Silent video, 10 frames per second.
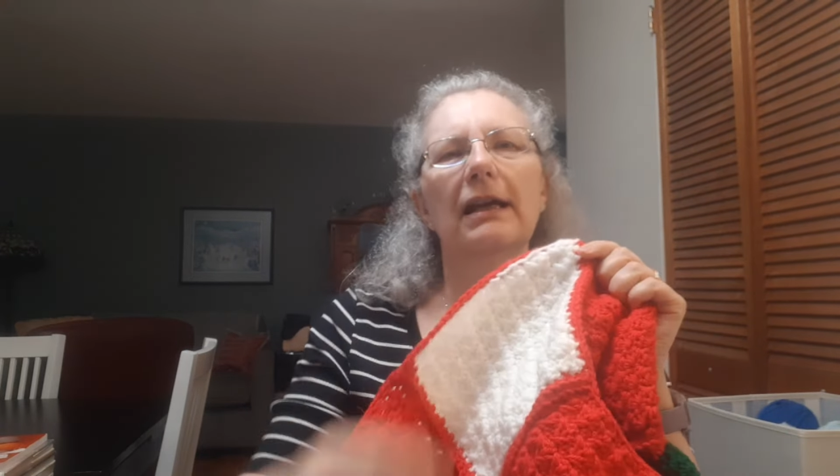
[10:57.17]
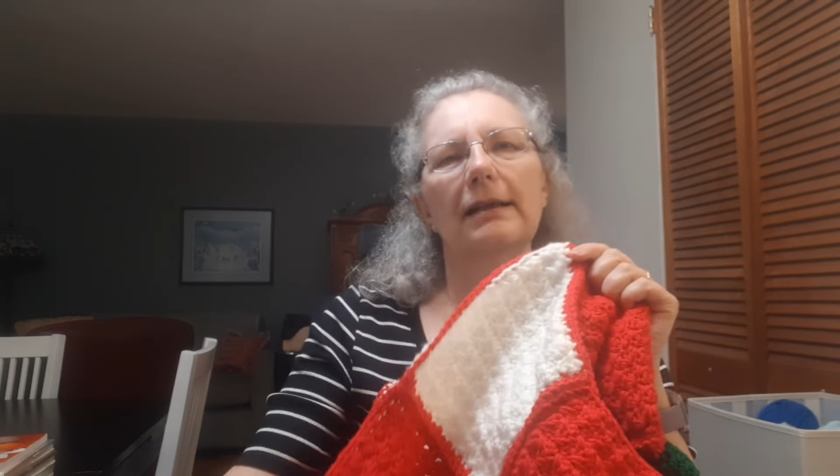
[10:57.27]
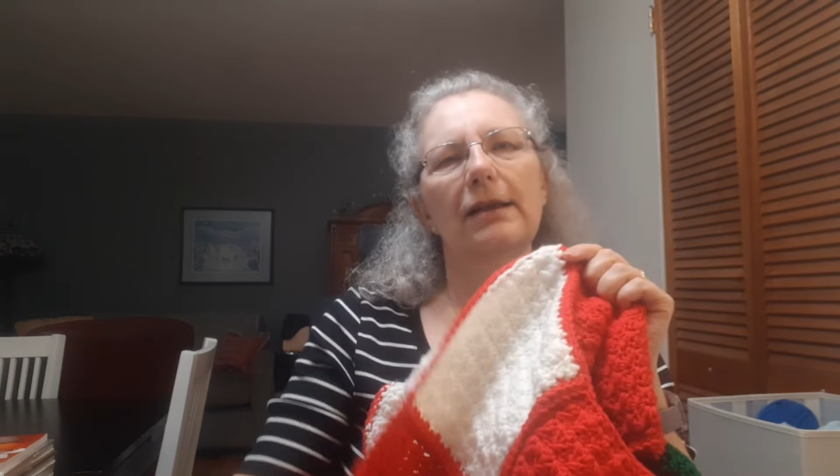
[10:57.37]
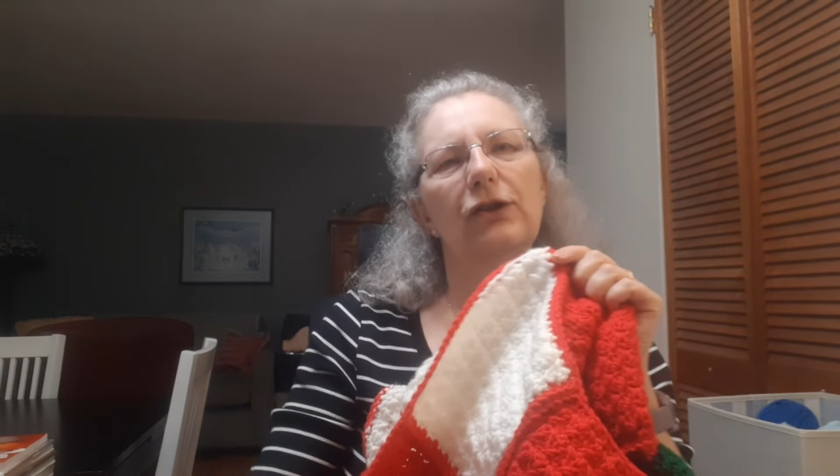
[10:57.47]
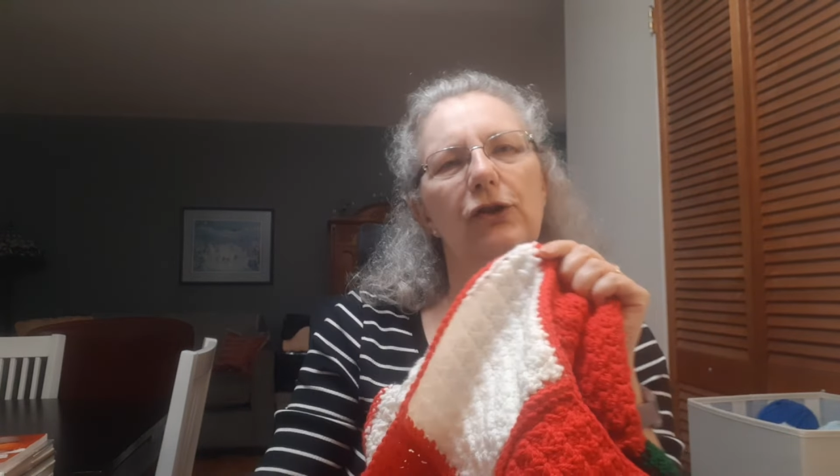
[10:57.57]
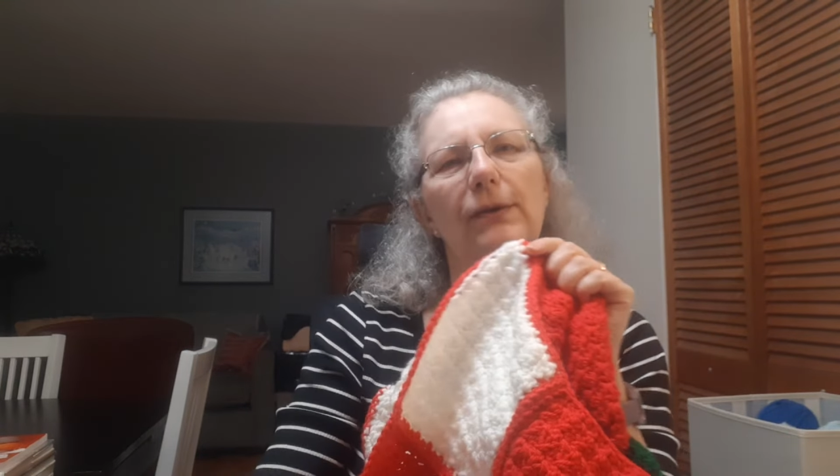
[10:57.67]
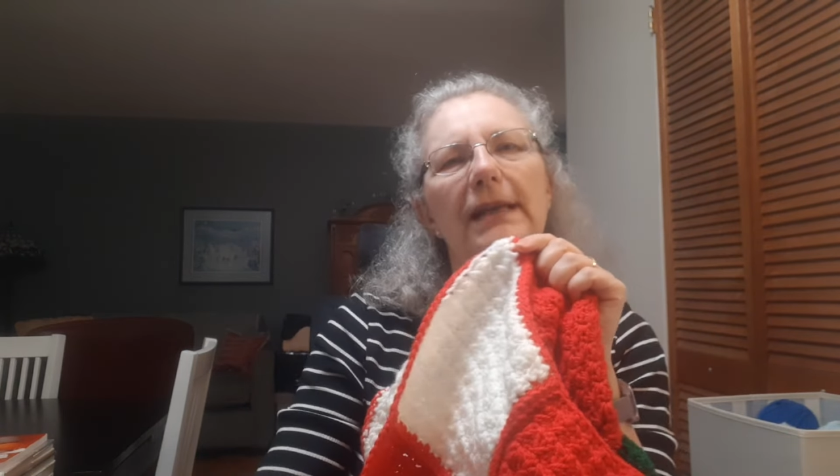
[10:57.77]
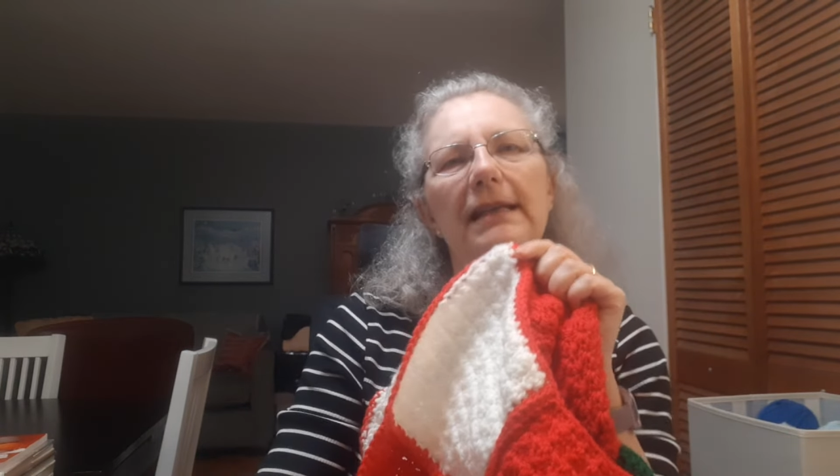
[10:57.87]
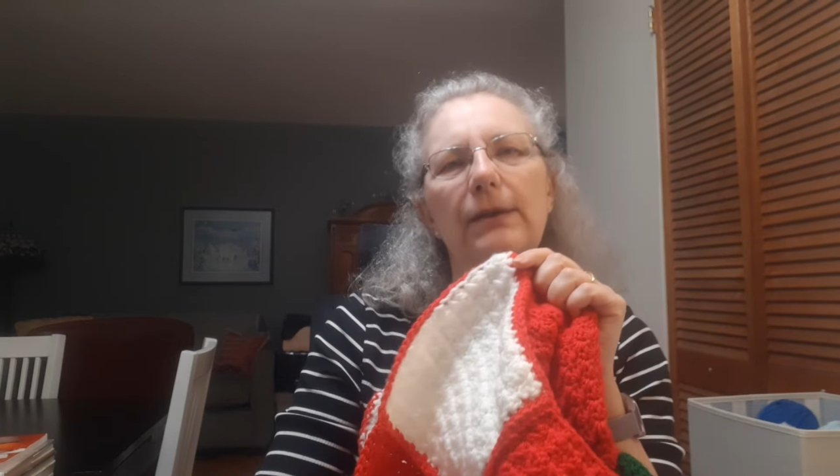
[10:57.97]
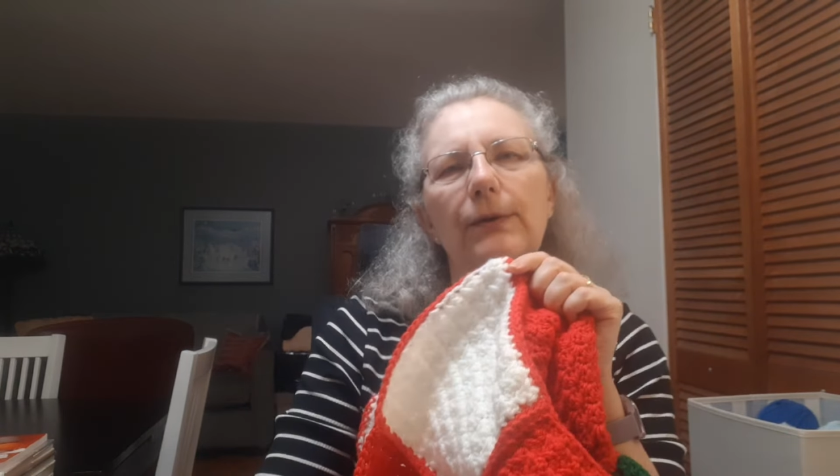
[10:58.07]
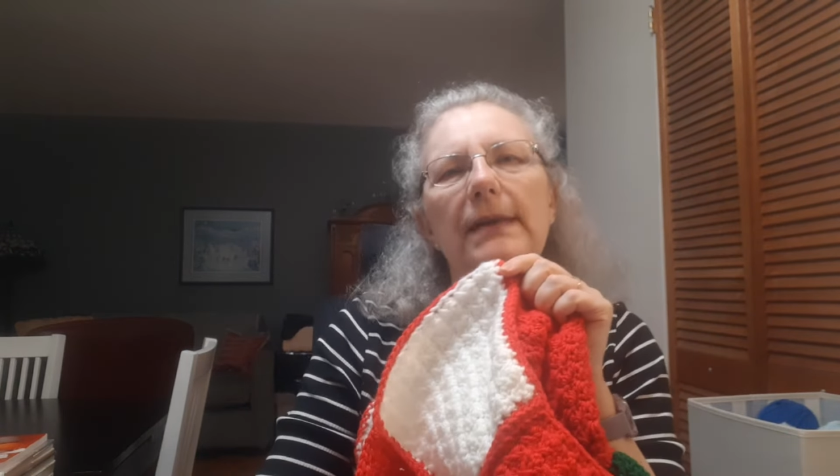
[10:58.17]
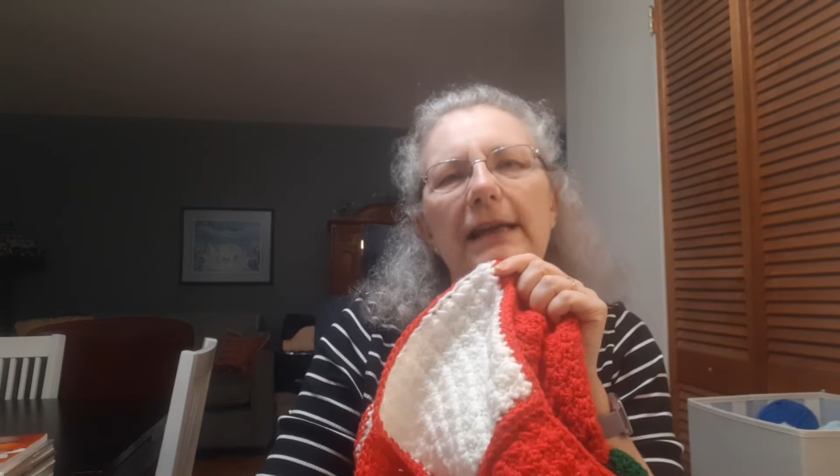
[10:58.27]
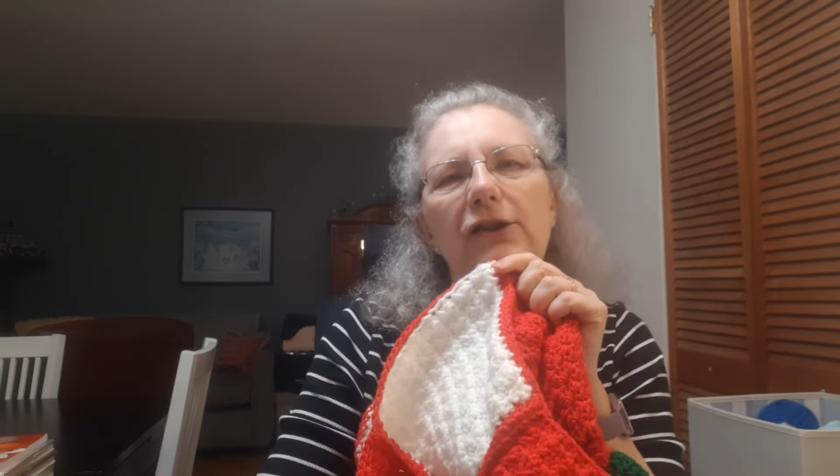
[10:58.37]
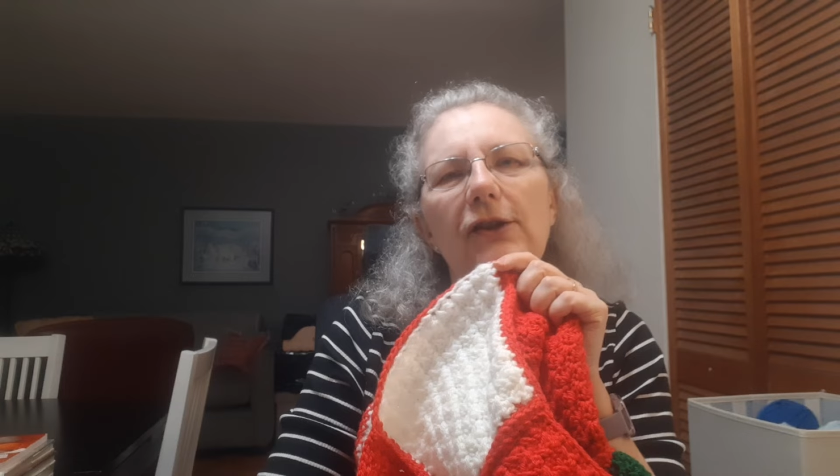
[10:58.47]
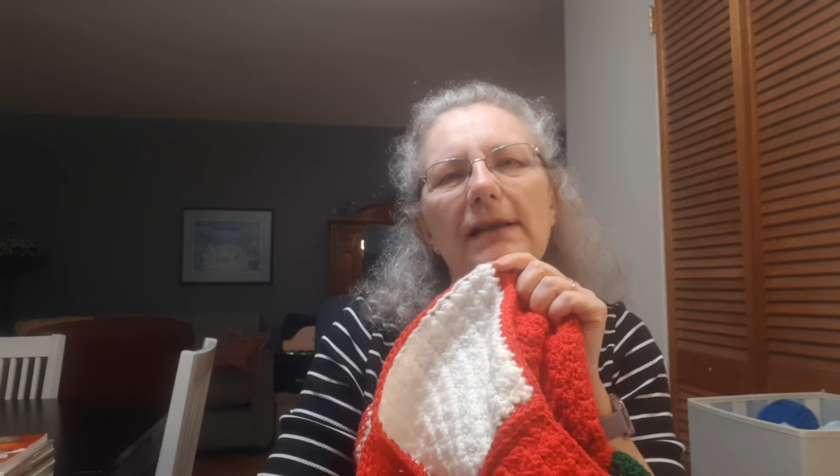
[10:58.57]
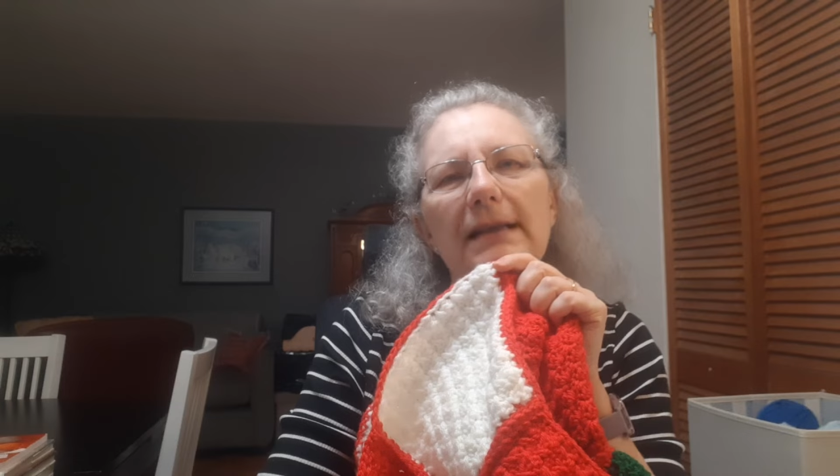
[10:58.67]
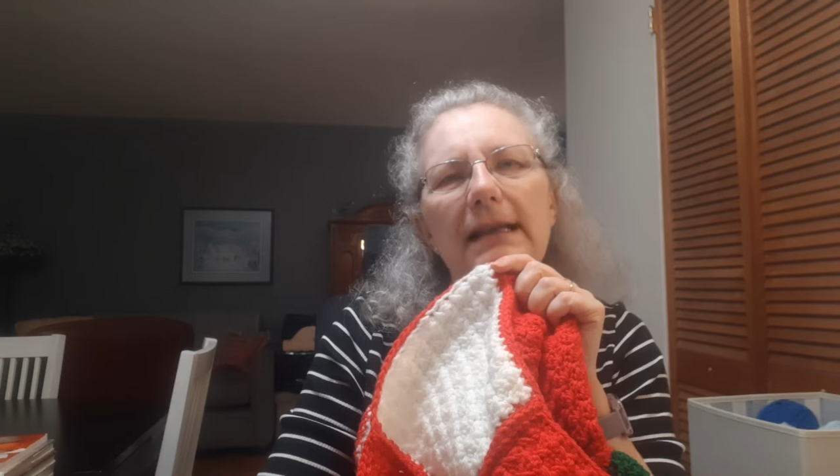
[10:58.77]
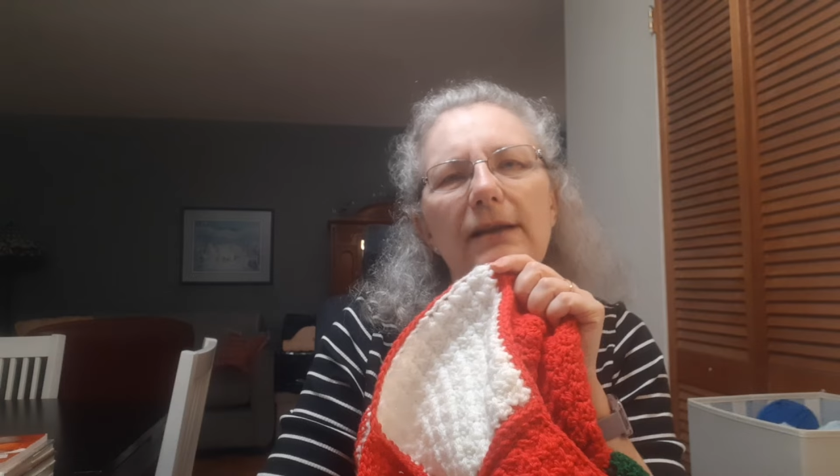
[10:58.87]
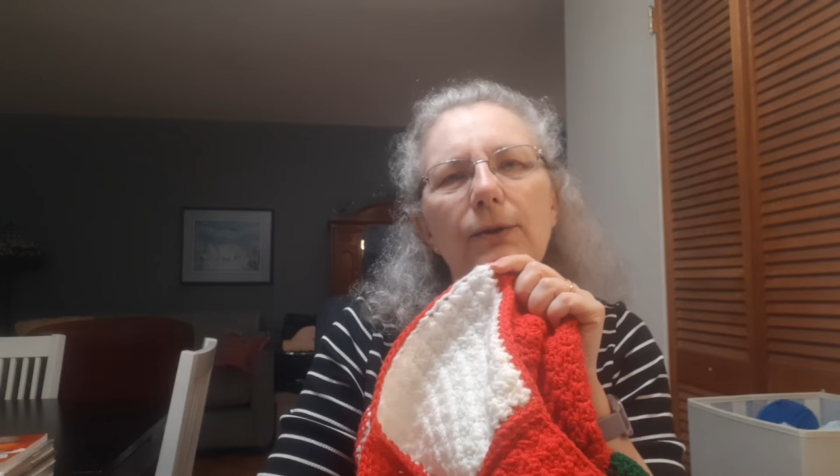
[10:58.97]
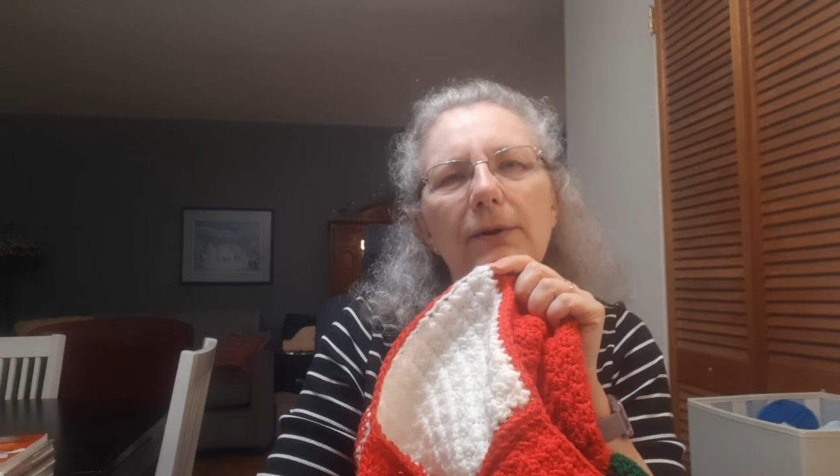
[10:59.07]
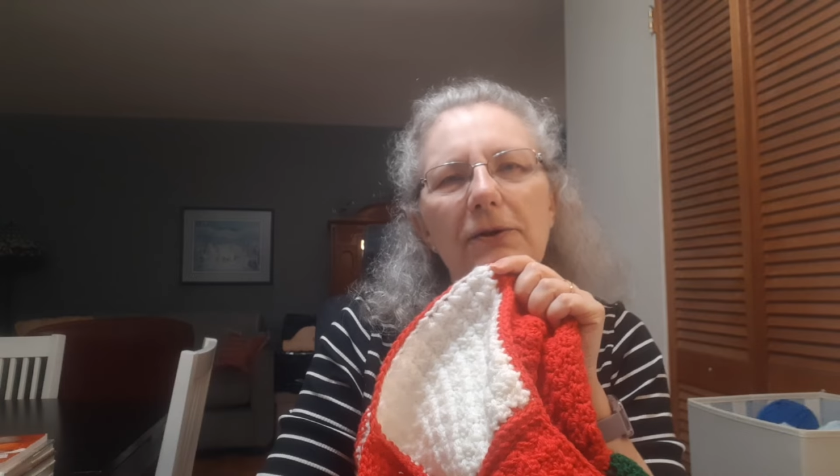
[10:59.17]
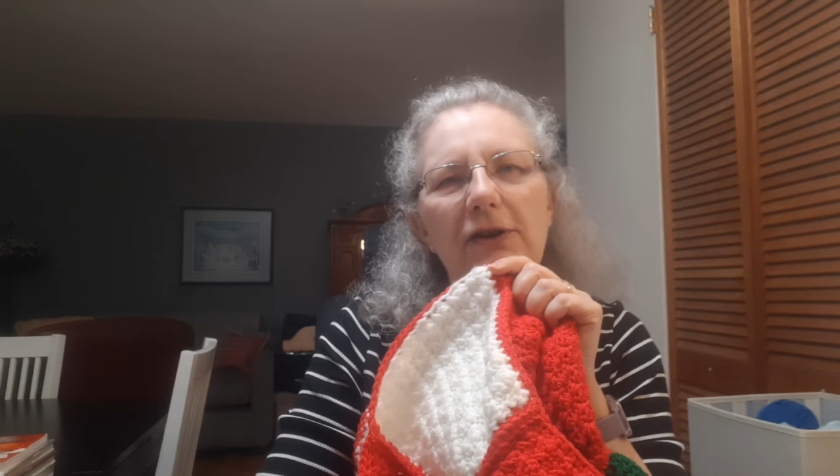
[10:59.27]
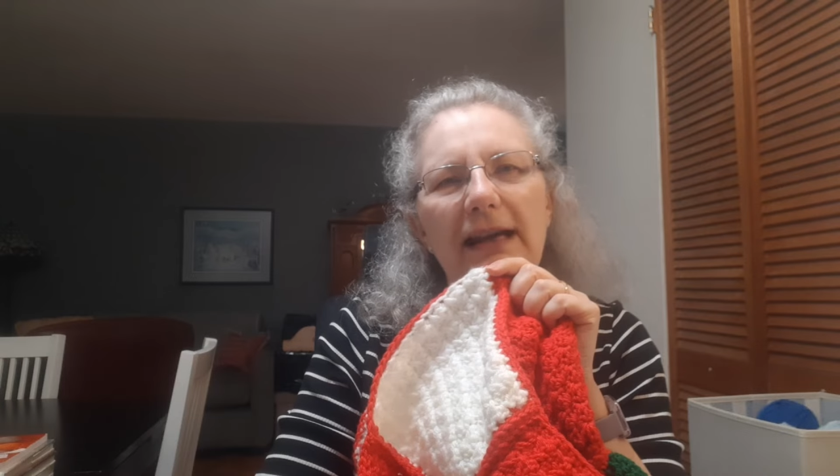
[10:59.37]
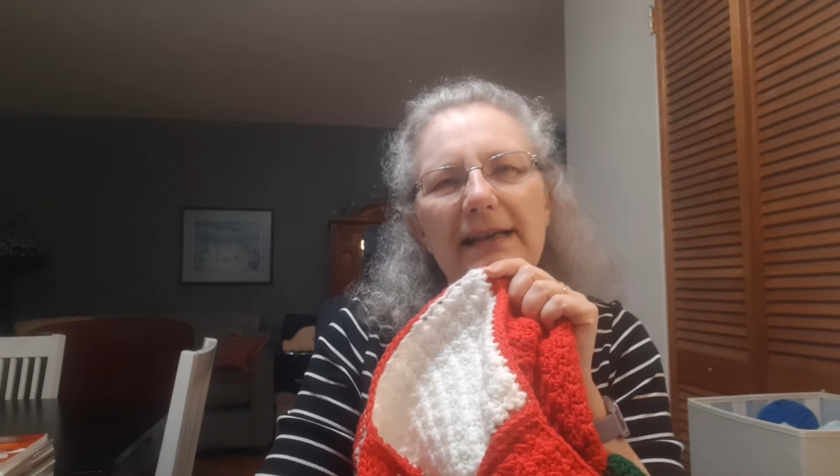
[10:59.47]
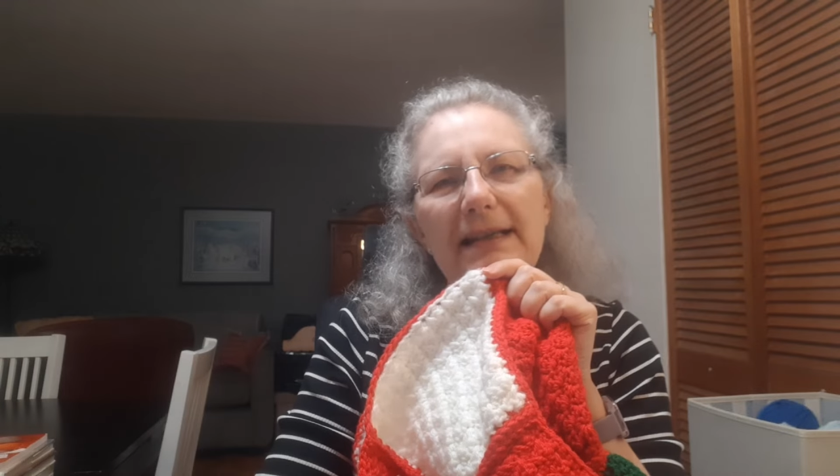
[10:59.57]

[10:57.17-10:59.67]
to Judy's Creations in Crochet